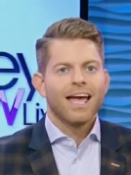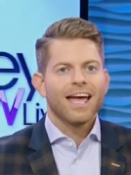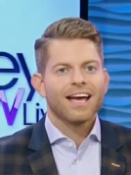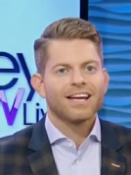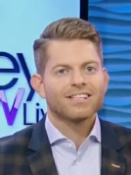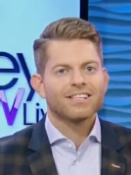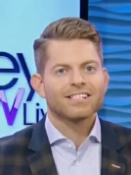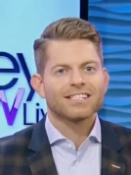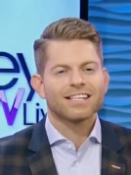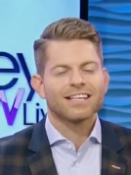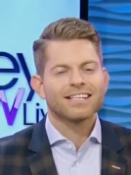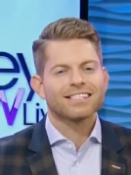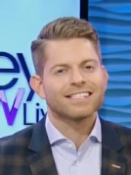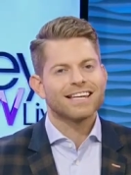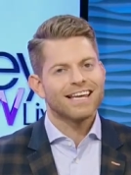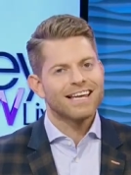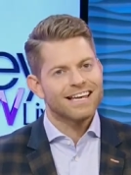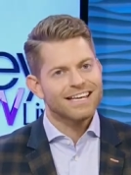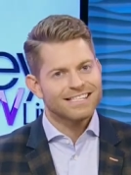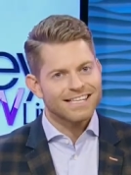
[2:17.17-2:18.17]
Angie's
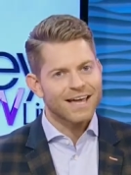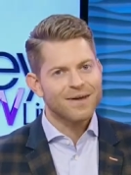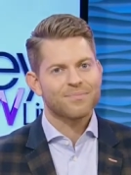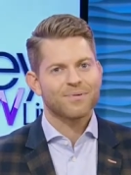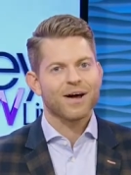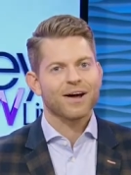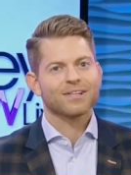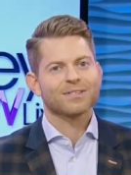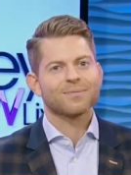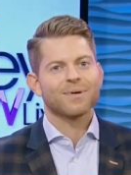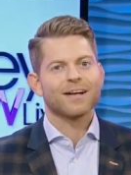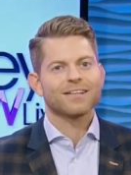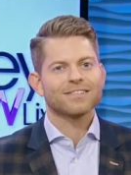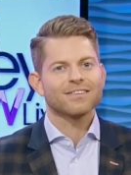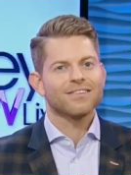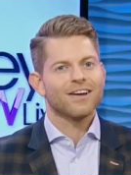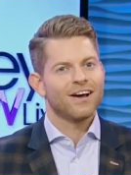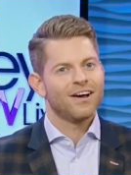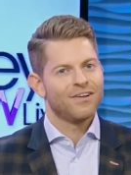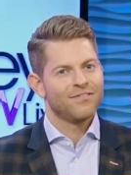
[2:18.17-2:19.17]
List is a proud
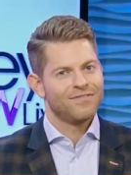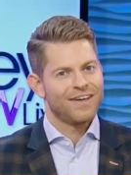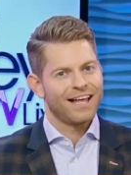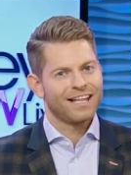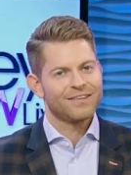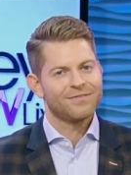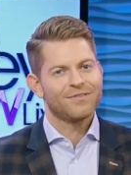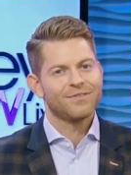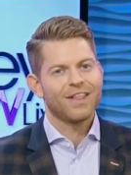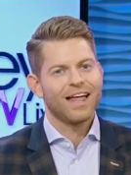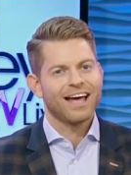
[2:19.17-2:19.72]
sponsor of Valley View